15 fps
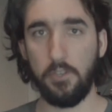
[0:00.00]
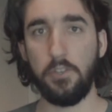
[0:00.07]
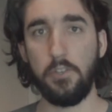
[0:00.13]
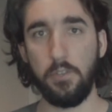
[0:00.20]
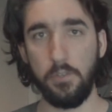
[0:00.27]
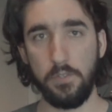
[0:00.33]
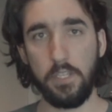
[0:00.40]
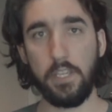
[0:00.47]
you're
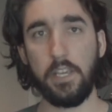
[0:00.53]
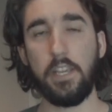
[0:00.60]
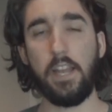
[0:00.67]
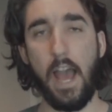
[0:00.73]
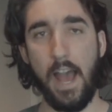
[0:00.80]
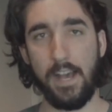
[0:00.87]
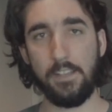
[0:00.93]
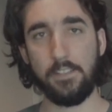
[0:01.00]
using heat
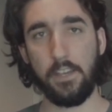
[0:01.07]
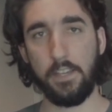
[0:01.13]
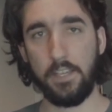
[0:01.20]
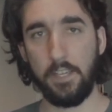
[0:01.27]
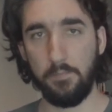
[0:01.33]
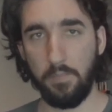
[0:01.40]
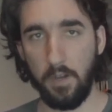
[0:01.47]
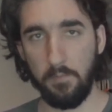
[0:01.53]
as a
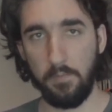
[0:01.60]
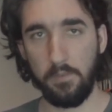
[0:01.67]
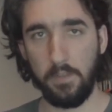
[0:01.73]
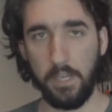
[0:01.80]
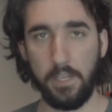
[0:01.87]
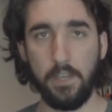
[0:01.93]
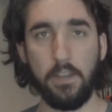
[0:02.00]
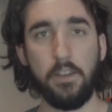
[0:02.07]
heat pump,
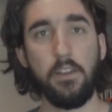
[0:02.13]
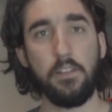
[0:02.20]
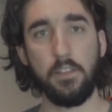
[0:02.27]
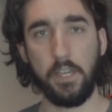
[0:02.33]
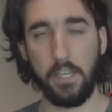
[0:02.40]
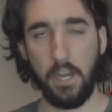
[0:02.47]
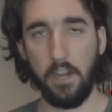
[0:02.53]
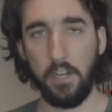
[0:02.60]
like an
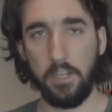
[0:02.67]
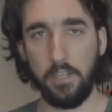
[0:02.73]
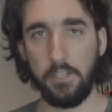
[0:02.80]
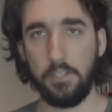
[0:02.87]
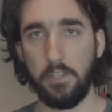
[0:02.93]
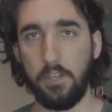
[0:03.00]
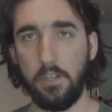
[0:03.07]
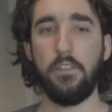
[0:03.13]
air
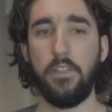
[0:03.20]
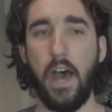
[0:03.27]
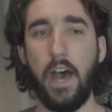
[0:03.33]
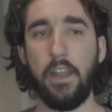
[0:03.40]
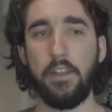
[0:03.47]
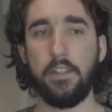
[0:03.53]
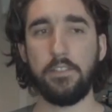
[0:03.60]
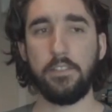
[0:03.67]
conditioner.
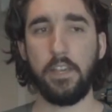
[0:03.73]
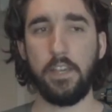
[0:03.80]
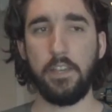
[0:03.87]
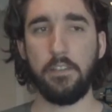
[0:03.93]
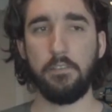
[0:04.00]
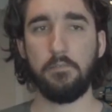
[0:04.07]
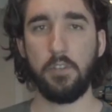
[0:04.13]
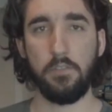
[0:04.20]
That is
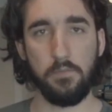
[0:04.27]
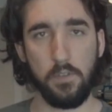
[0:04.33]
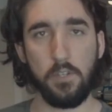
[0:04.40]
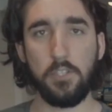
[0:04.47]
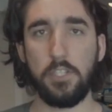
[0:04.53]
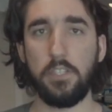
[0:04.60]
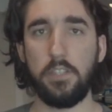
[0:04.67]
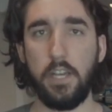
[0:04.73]
a
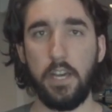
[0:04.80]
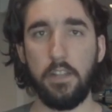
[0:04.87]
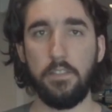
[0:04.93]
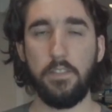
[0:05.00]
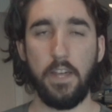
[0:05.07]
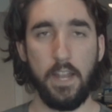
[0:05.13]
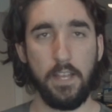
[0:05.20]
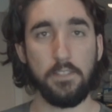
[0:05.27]
conversion
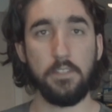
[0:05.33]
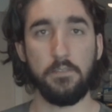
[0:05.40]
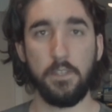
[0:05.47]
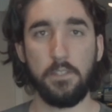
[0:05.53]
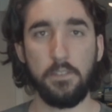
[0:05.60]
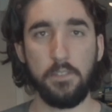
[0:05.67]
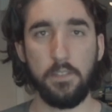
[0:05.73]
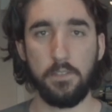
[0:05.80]
that has an
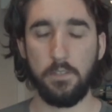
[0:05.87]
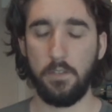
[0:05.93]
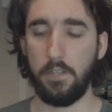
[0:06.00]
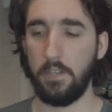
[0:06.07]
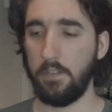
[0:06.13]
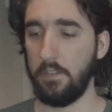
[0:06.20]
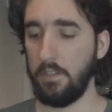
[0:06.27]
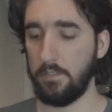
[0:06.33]
efficiency
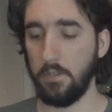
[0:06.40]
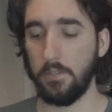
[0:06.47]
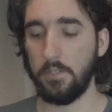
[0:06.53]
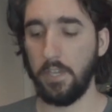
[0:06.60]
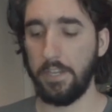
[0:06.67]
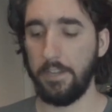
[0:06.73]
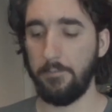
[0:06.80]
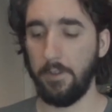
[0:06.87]

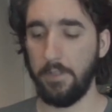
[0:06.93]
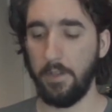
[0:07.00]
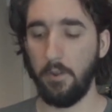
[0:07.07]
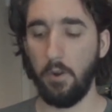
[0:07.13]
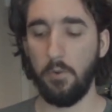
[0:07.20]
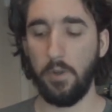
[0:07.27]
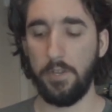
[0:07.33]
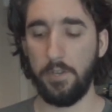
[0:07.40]
associated with it,
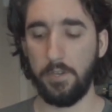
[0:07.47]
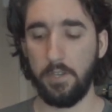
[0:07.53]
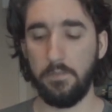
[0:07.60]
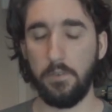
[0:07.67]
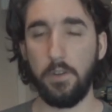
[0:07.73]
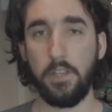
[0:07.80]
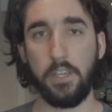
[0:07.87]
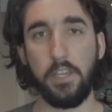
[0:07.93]
or when you're
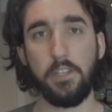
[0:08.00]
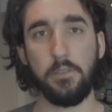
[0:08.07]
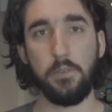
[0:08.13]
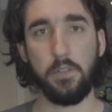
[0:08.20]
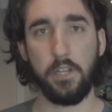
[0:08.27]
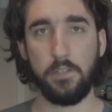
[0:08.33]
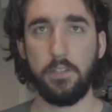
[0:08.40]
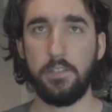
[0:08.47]
converting heat
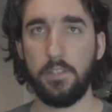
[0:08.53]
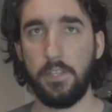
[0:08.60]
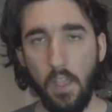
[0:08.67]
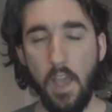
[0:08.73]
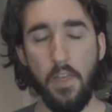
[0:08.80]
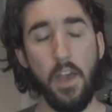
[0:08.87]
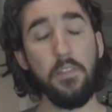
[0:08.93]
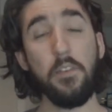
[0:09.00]
to electricity.
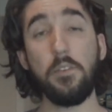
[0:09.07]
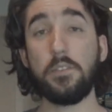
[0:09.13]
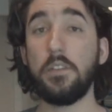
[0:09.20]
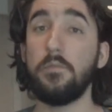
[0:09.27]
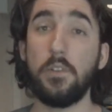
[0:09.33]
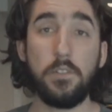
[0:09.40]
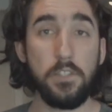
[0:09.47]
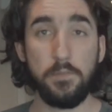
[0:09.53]
And those
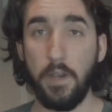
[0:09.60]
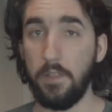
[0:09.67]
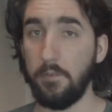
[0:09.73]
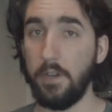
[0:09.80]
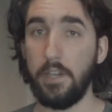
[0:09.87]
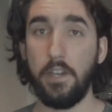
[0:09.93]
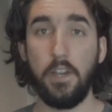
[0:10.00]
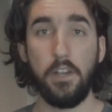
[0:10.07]
conversions, by the
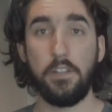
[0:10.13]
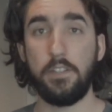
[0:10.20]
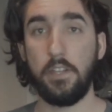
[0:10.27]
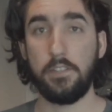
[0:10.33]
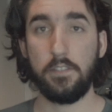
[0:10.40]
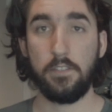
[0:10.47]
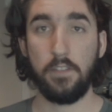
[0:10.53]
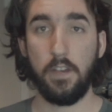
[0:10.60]
way,
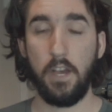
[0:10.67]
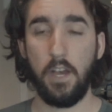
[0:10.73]
just